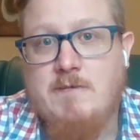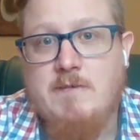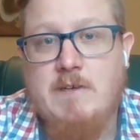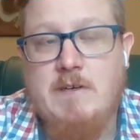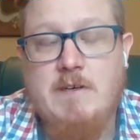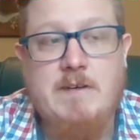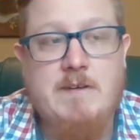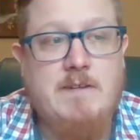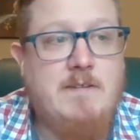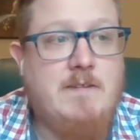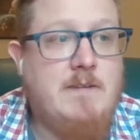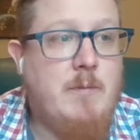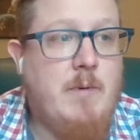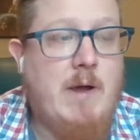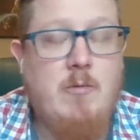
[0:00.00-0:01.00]

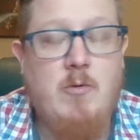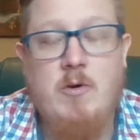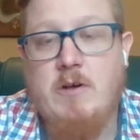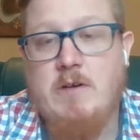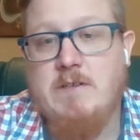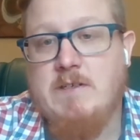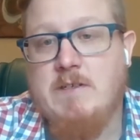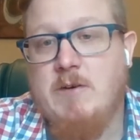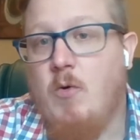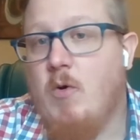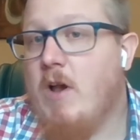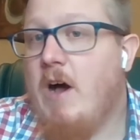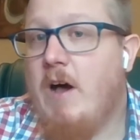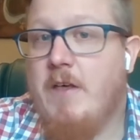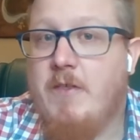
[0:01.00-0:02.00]
The Bible calls it
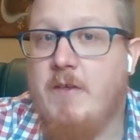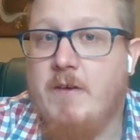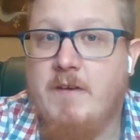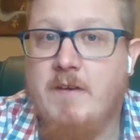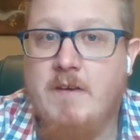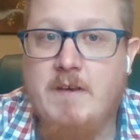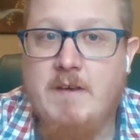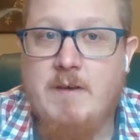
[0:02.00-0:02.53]
Golgotha,